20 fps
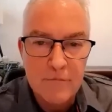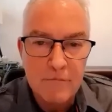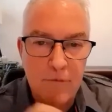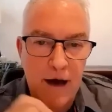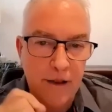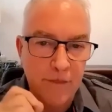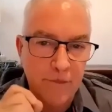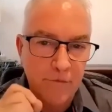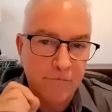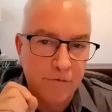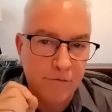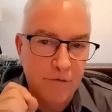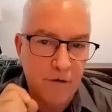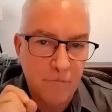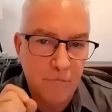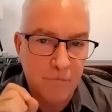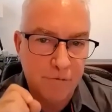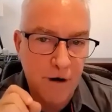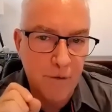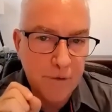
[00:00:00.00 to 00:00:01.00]
but
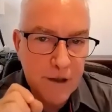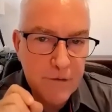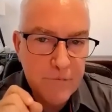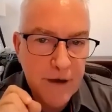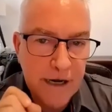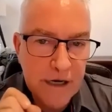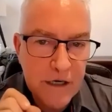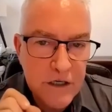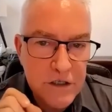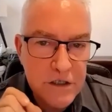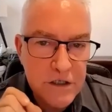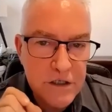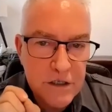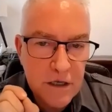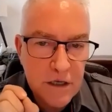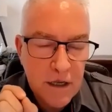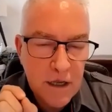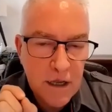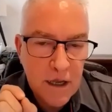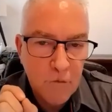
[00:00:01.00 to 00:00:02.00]
property
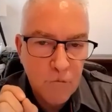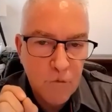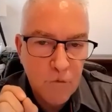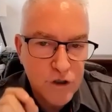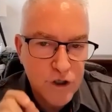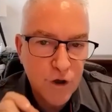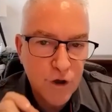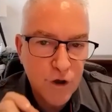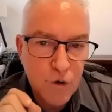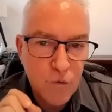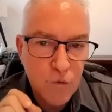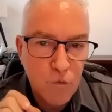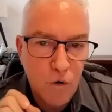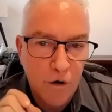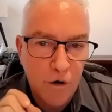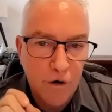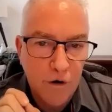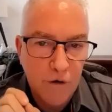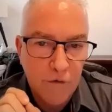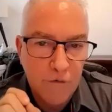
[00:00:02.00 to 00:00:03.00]
managers will tell you
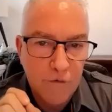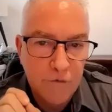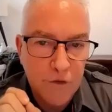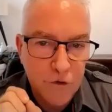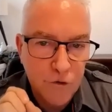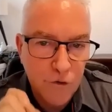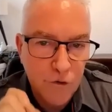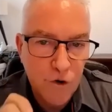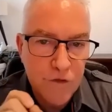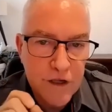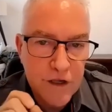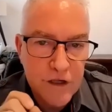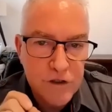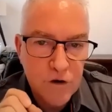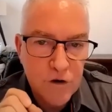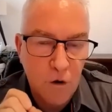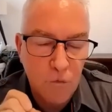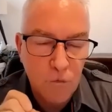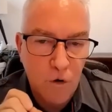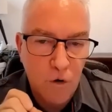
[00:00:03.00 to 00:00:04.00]
what the truth is,
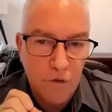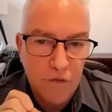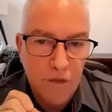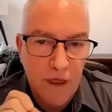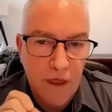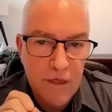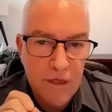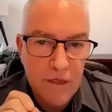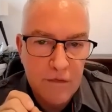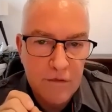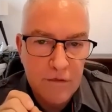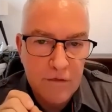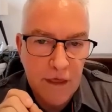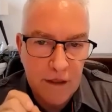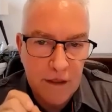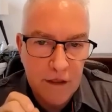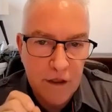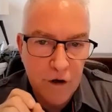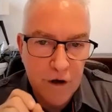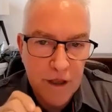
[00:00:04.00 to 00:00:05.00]
not what they
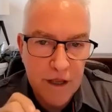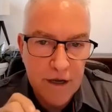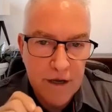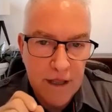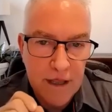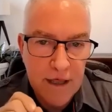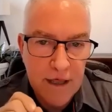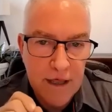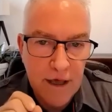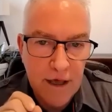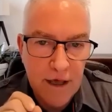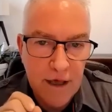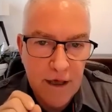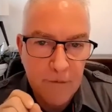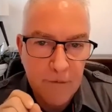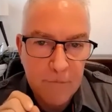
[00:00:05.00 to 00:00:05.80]
think you need to hear.